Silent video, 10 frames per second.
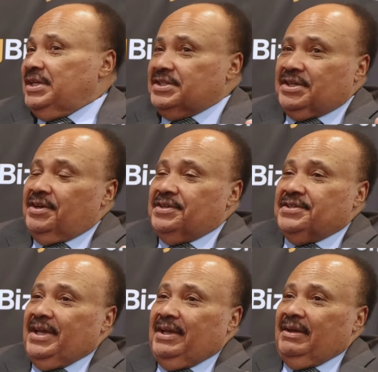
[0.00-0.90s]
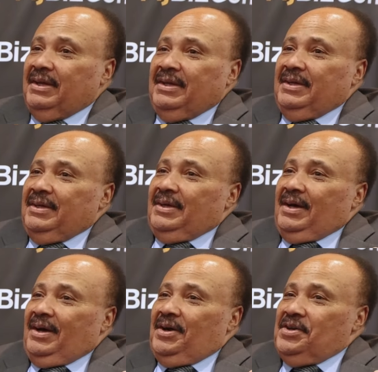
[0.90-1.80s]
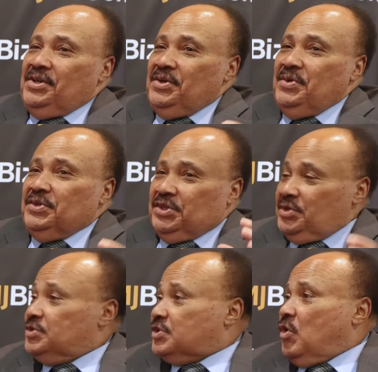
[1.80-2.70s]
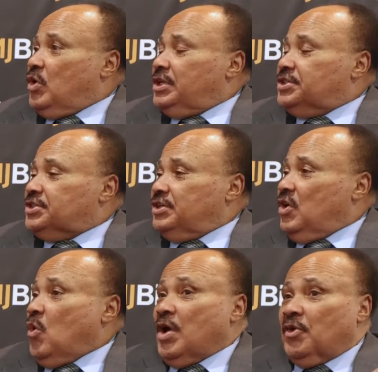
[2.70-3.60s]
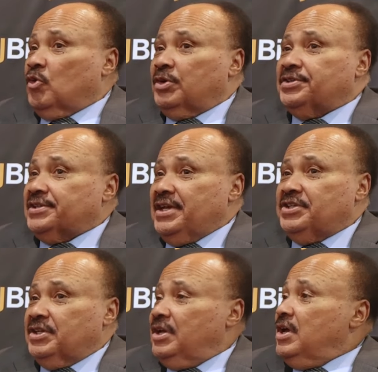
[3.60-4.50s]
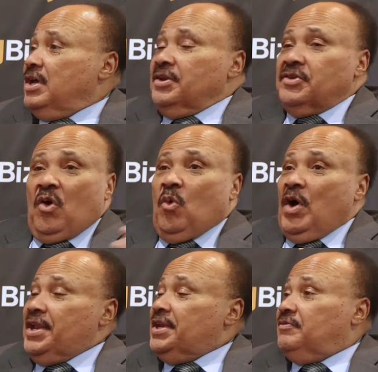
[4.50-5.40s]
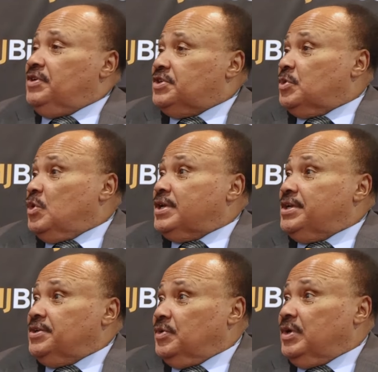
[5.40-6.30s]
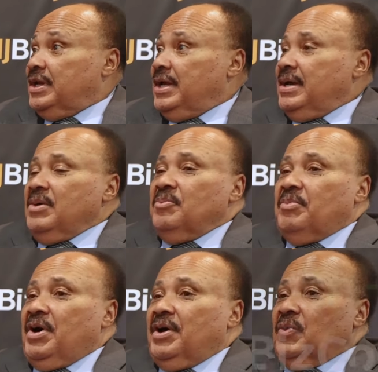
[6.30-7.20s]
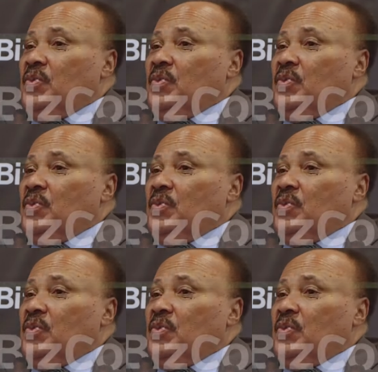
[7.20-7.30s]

And it's gonna take a huge, huge coalition. No one organization, no one individual can do it, but